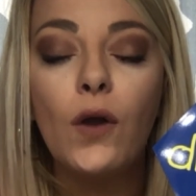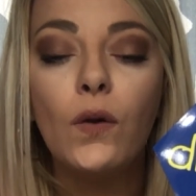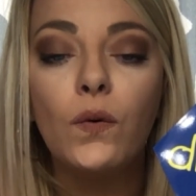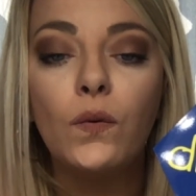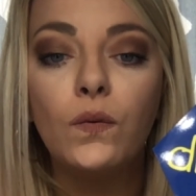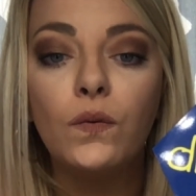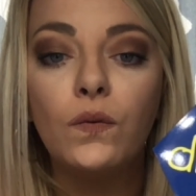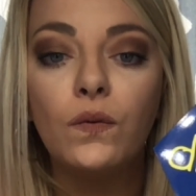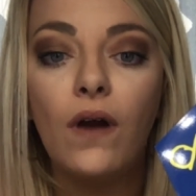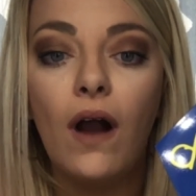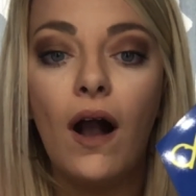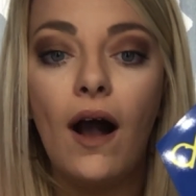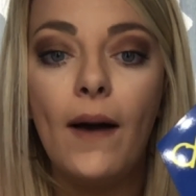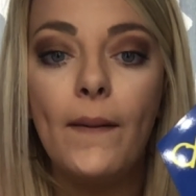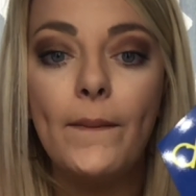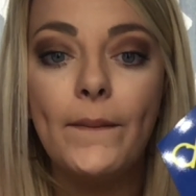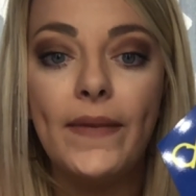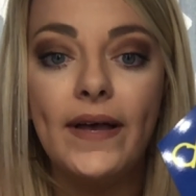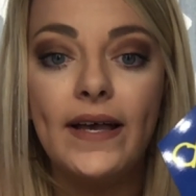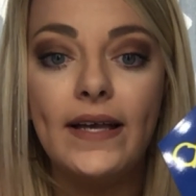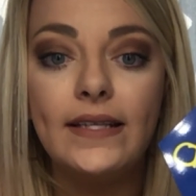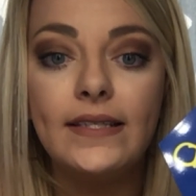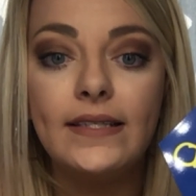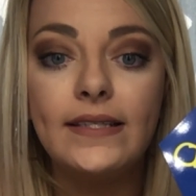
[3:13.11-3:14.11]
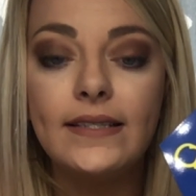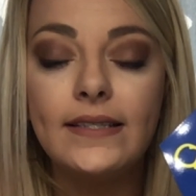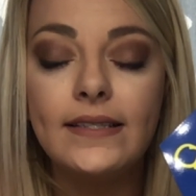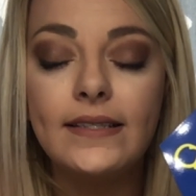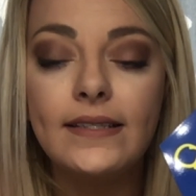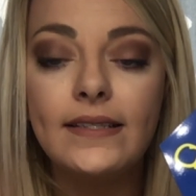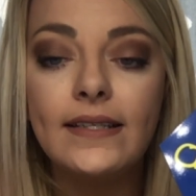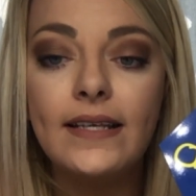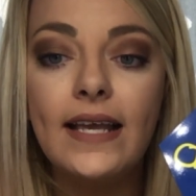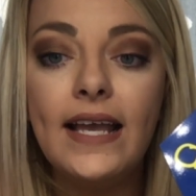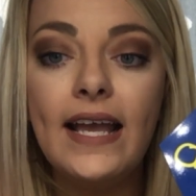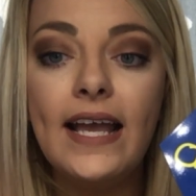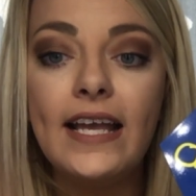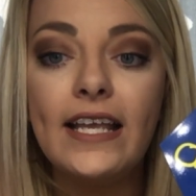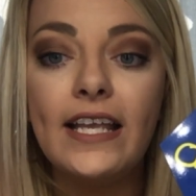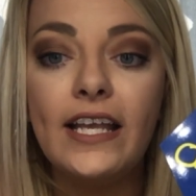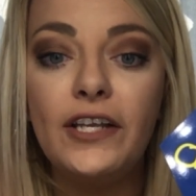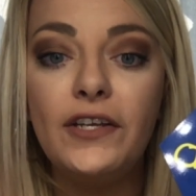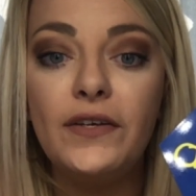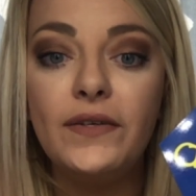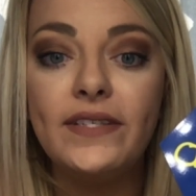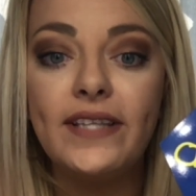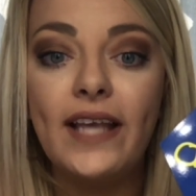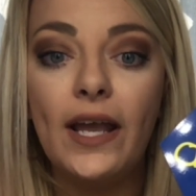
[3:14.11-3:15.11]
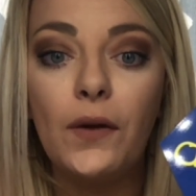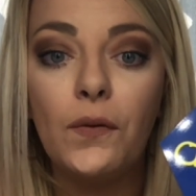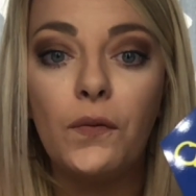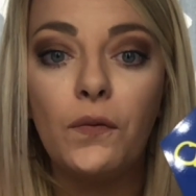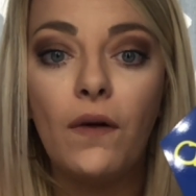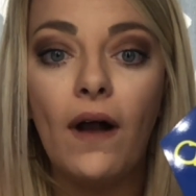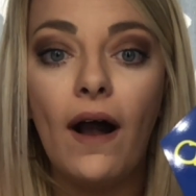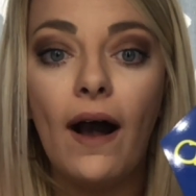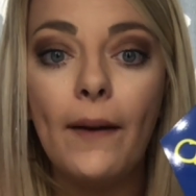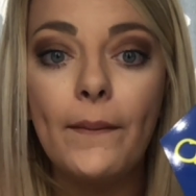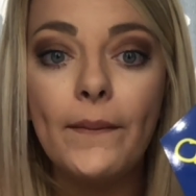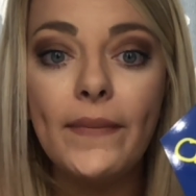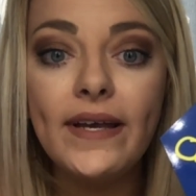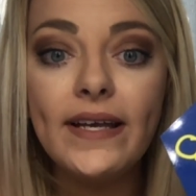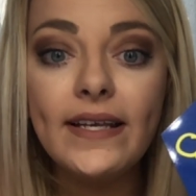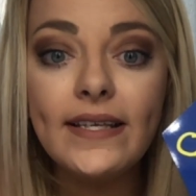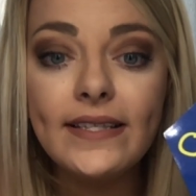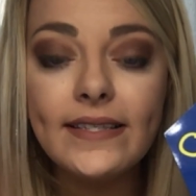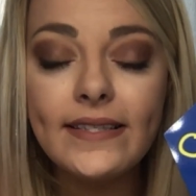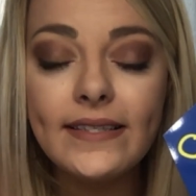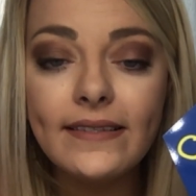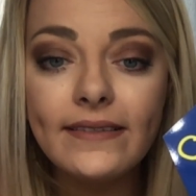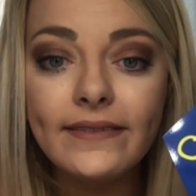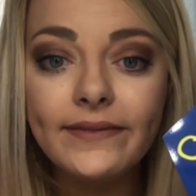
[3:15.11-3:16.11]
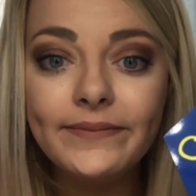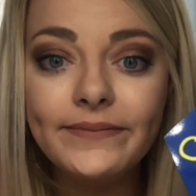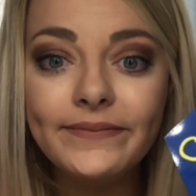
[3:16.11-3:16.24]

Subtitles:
rhombus. Can you say rhombus?